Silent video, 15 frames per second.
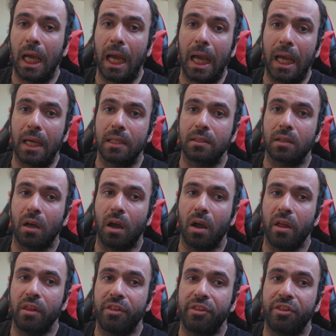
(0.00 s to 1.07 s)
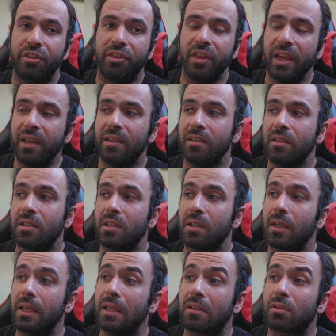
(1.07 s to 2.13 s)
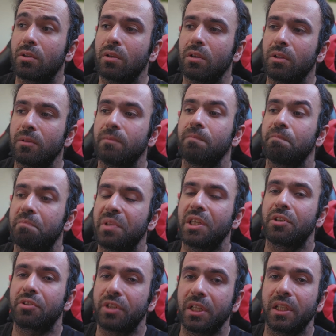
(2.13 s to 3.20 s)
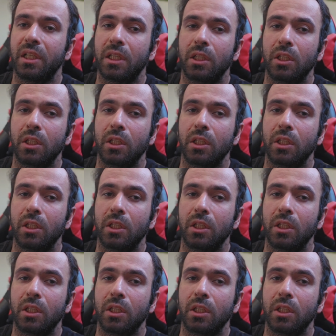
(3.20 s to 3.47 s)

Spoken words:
and I think it will be really